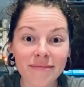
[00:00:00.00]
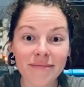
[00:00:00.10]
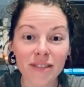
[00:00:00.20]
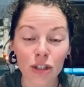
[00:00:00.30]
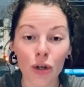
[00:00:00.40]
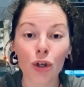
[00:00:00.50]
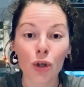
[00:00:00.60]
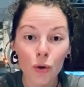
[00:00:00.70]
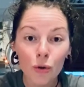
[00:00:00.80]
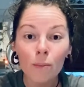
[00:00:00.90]

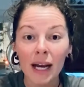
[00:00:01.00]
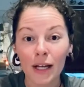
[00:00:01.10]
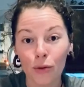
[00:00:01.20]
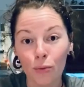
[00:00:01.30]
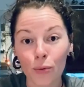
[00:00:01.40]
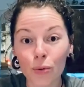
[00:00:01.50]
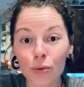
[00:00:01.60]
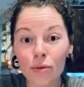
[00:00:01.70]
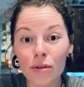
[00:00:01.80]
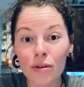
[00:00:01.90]
You make the
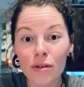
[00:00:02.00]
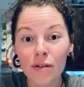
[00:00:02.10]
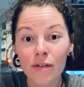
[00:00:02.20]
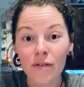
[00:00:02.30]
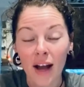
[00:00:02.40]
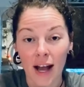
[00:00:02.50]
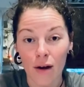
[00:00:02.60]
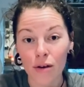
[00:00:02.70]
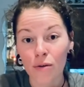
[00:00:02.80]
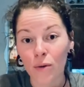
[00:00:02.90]
rules for how
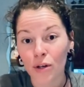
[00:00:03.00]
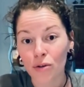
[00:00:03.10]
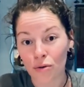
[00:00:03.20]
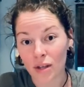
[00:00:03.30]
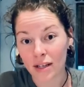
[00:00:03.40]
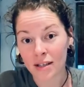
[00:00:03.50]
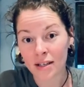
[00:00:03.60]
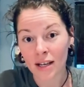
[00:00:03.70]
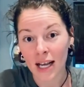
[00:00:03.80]
you want to do this.